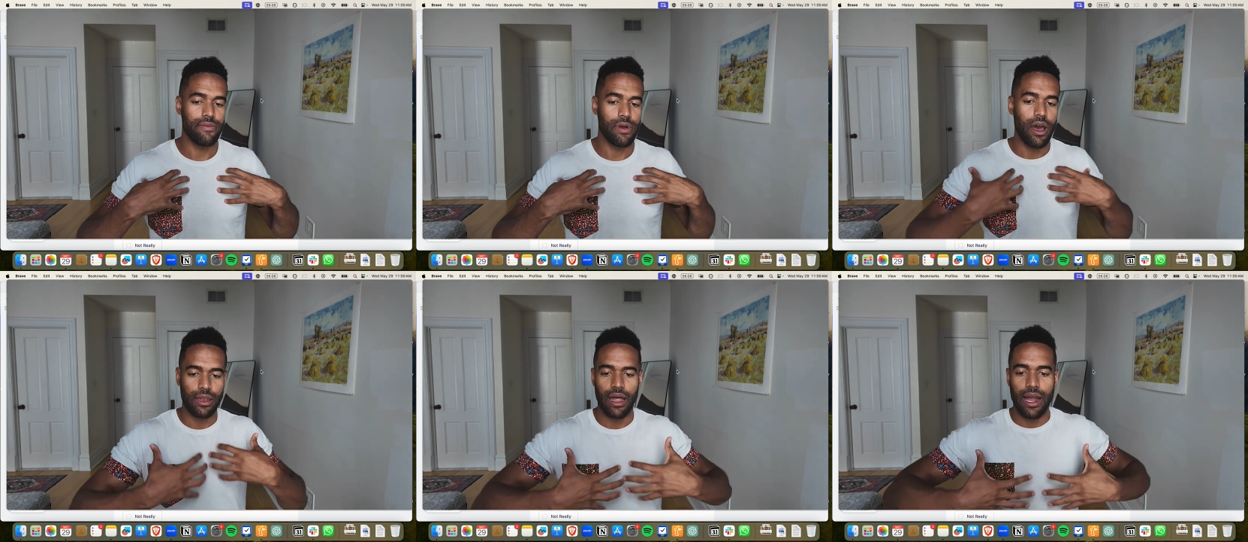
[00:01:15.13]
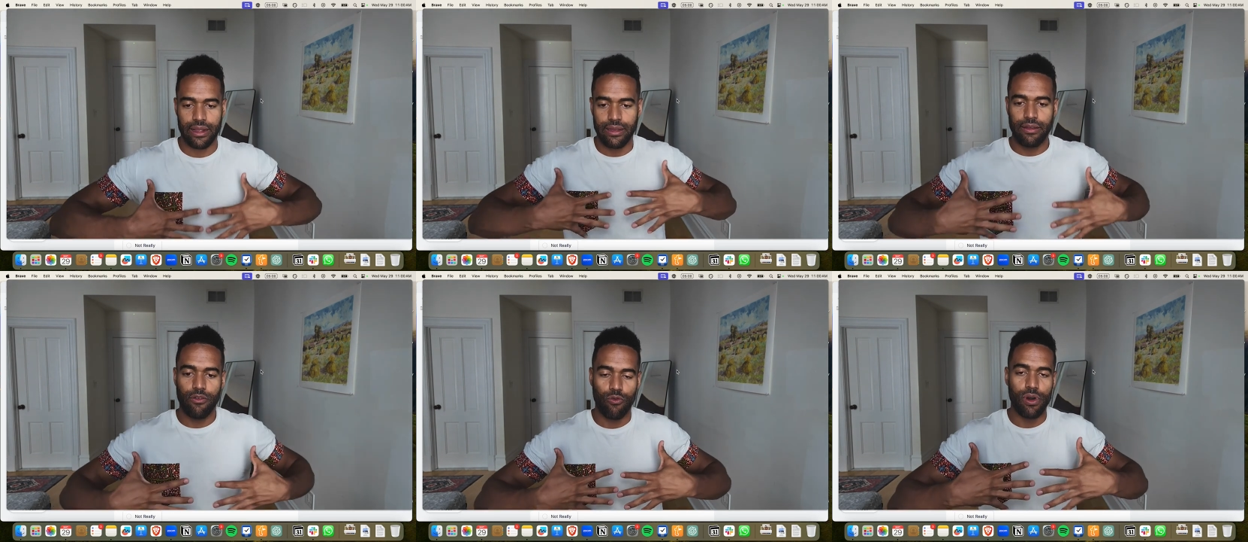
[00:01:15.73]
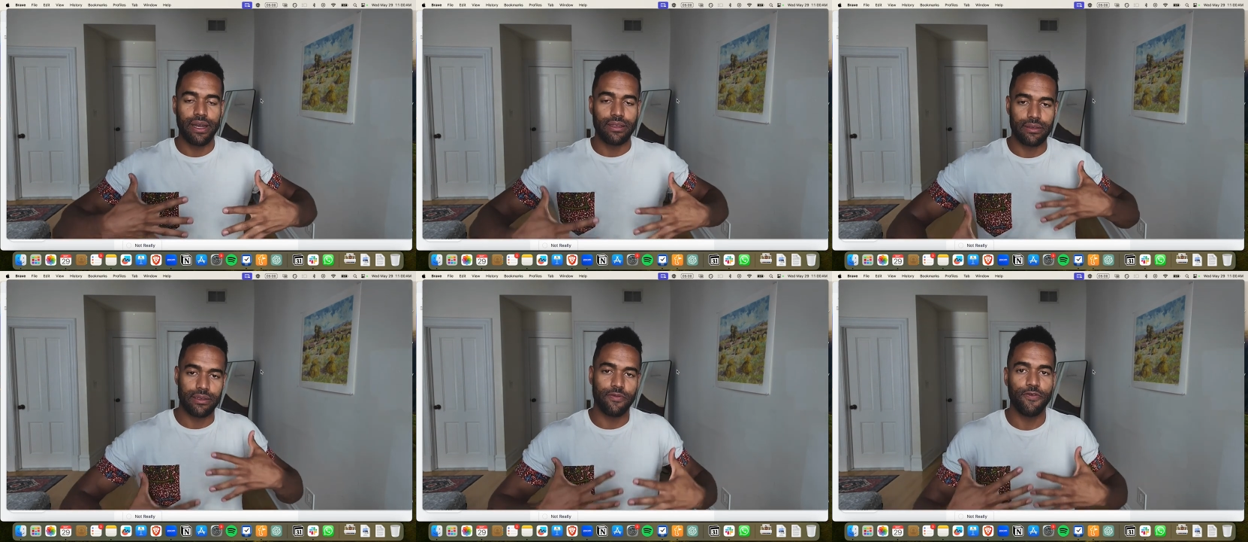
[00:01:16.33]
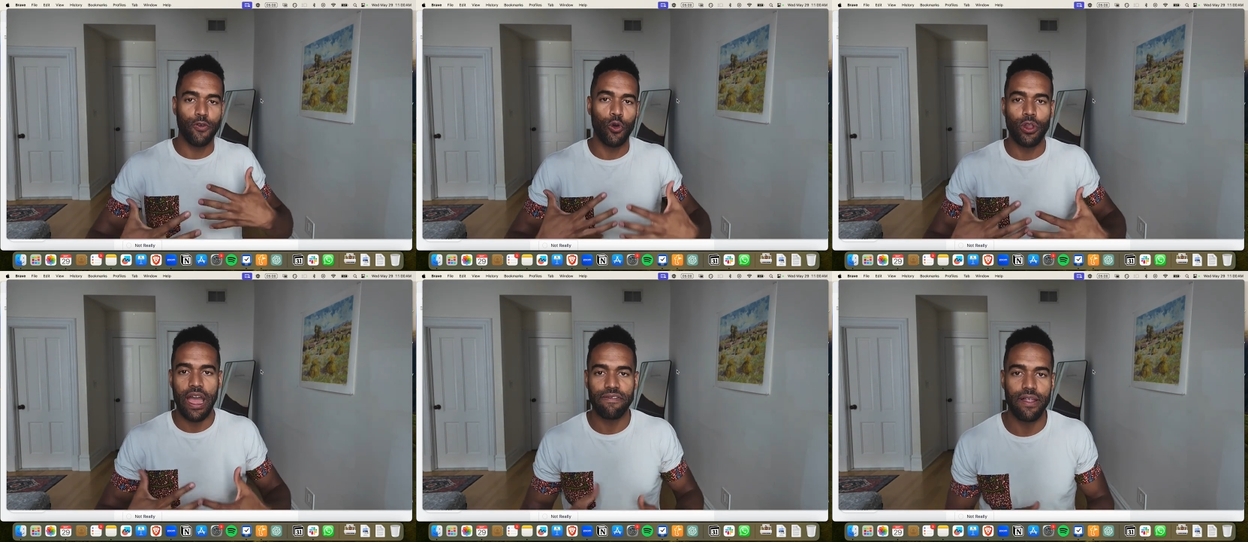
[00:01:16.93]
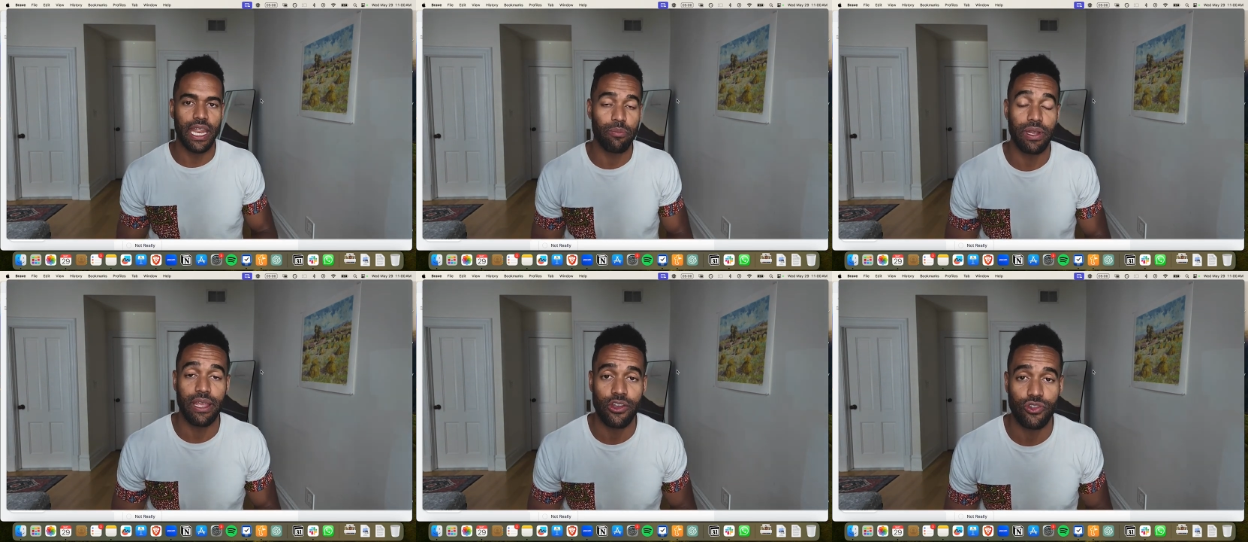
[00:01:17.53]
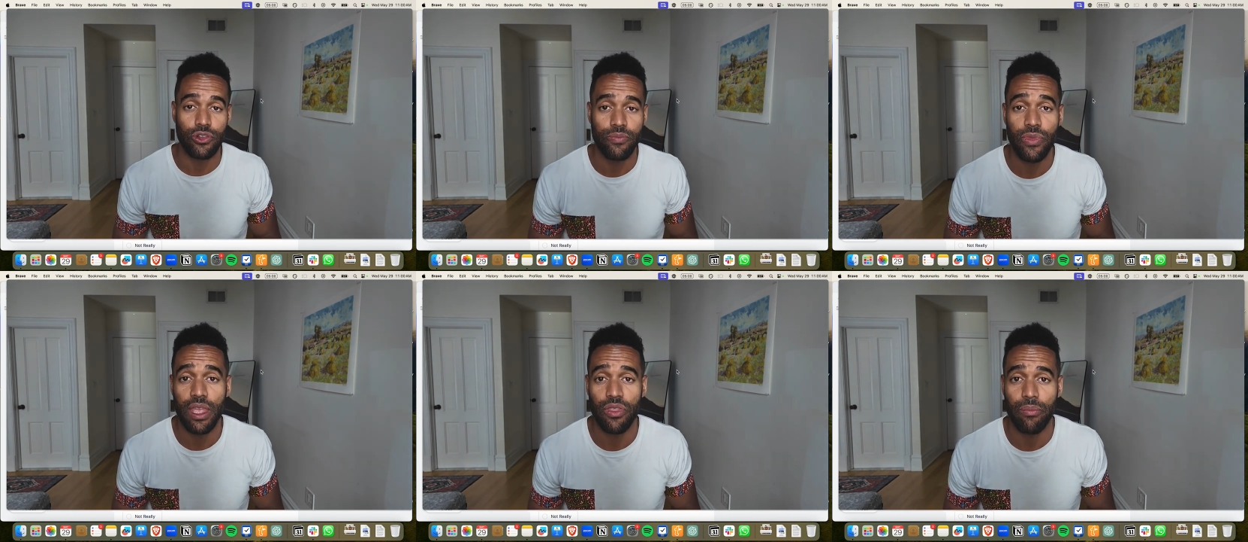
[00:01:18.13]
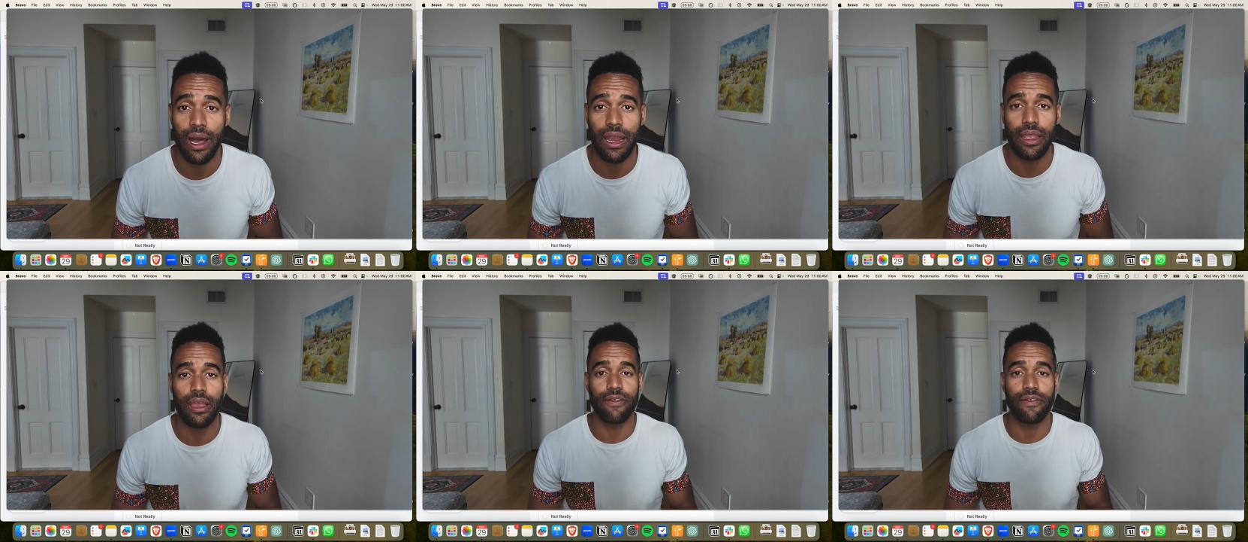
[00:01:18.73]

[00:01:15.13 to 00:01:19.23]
unlock one's full athletic potential in the body.